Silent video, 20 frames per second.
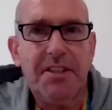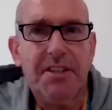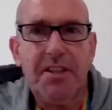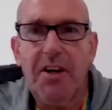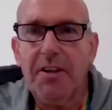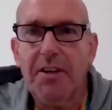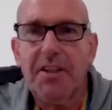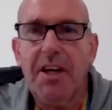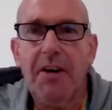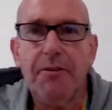to
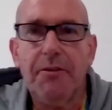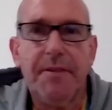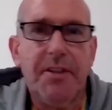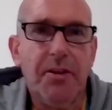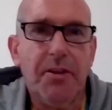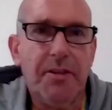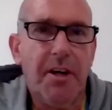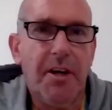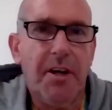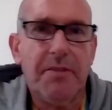go COVID
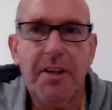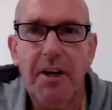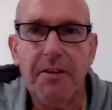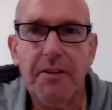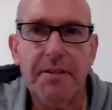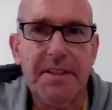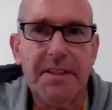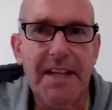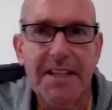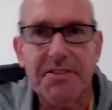or no
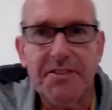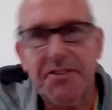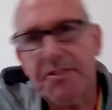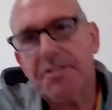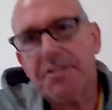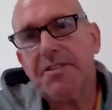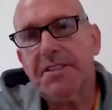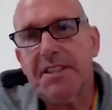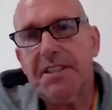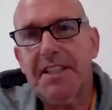COVID. That's
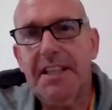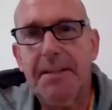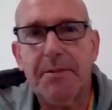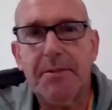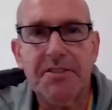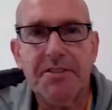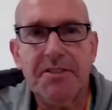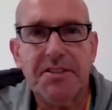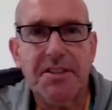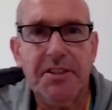just going to keep
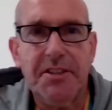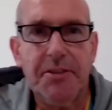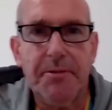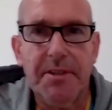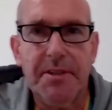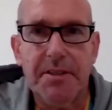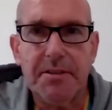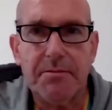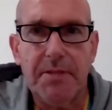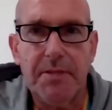
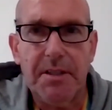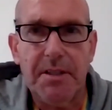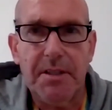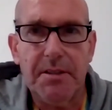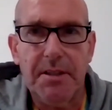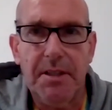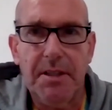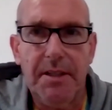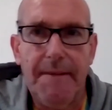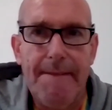continuing as well.
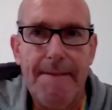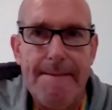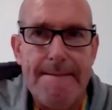Yeah.